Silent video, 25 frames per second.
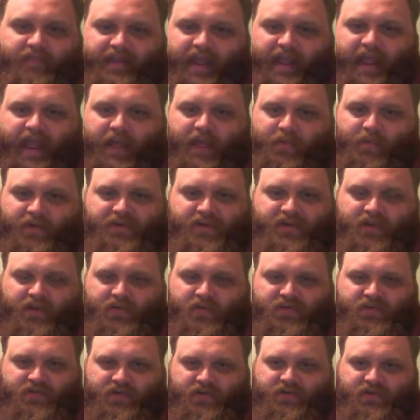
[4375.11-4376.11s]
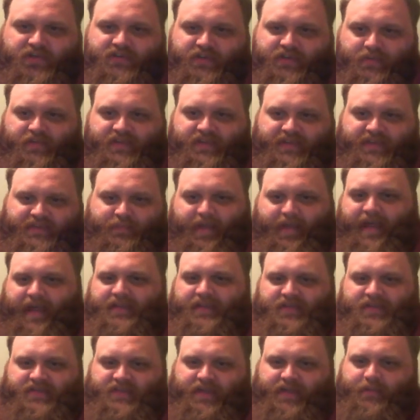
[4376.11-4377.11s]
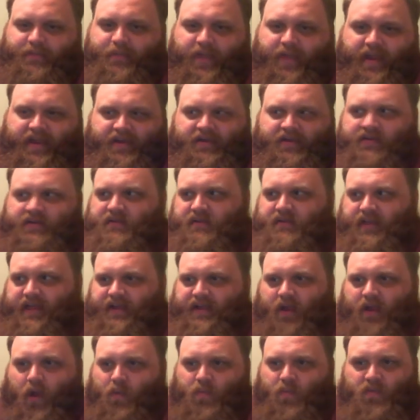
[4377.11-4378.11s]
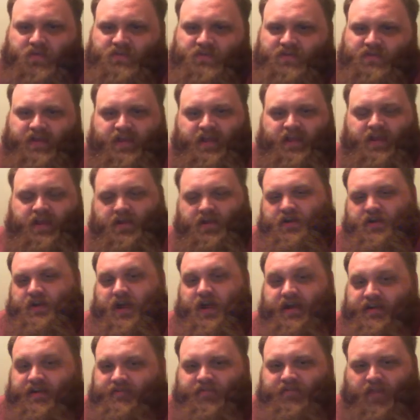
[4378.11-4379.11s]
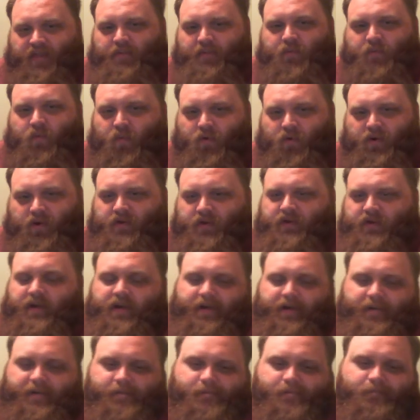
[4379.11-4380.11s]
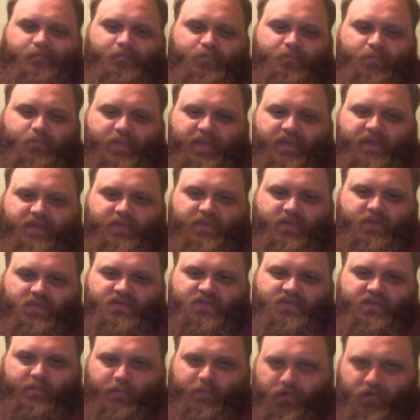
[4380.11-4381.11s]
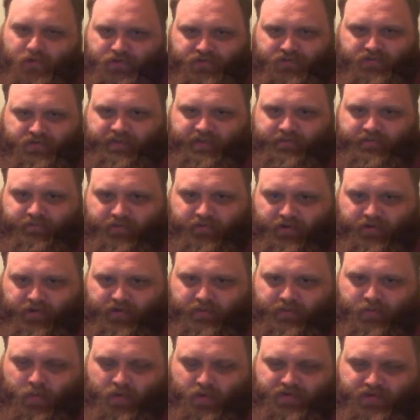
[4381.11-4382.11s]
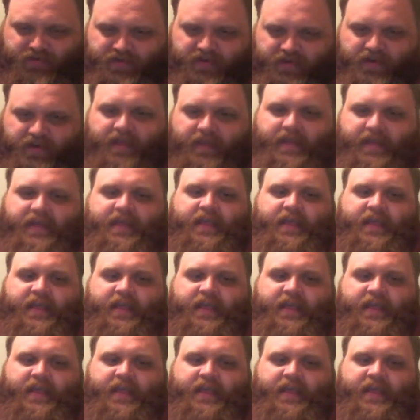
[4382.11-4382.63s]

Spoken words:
Like I went to go search some of these patents up, and like almost none of them were being used commercially for a good portion.